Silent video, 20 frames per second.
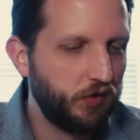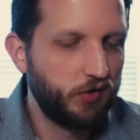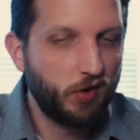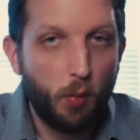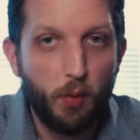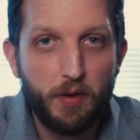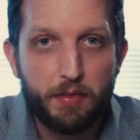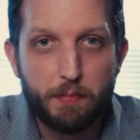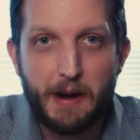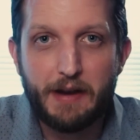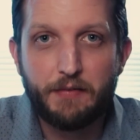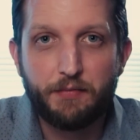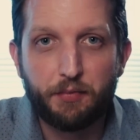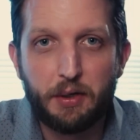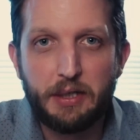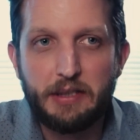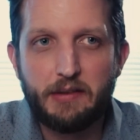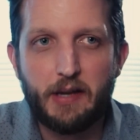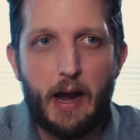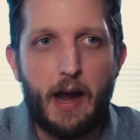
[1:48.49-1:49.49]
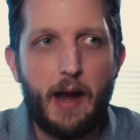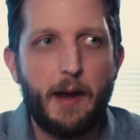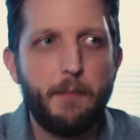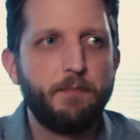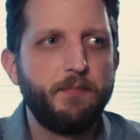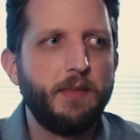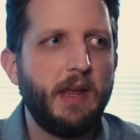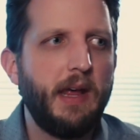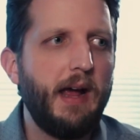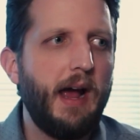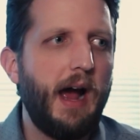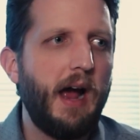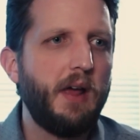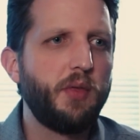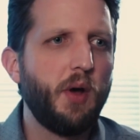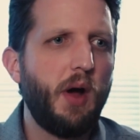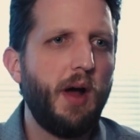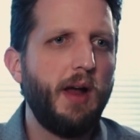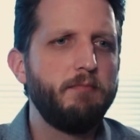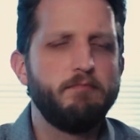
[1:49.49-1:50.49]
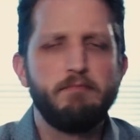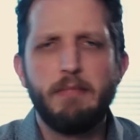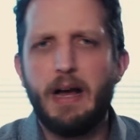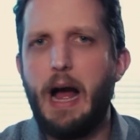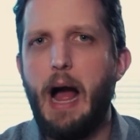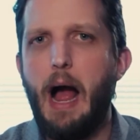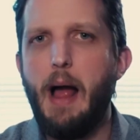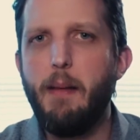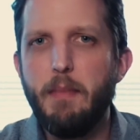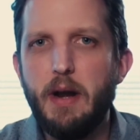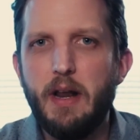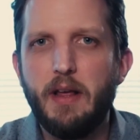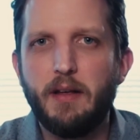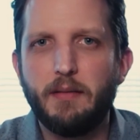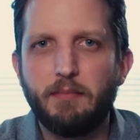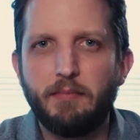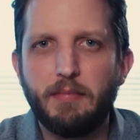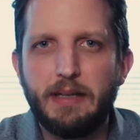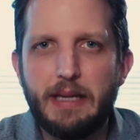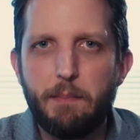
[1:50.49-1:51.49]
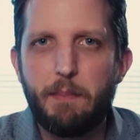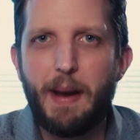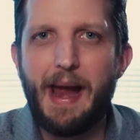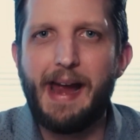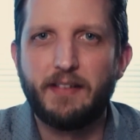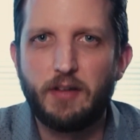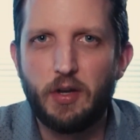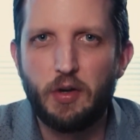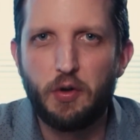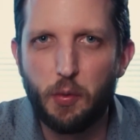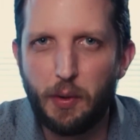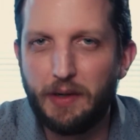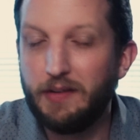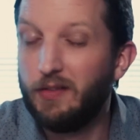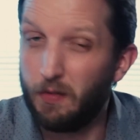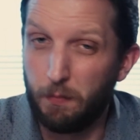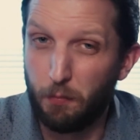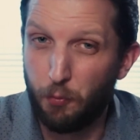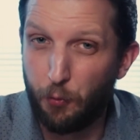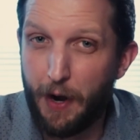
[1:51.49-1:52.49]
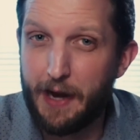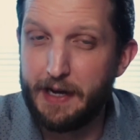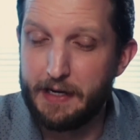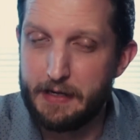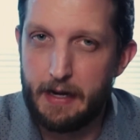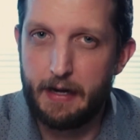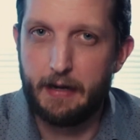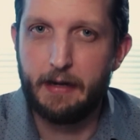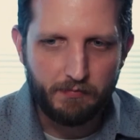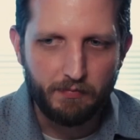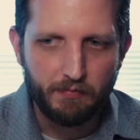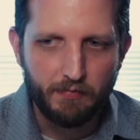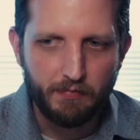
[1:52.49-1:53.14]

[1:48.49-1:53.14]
So with my free time, I thought, I'm going to get back to doing some writing.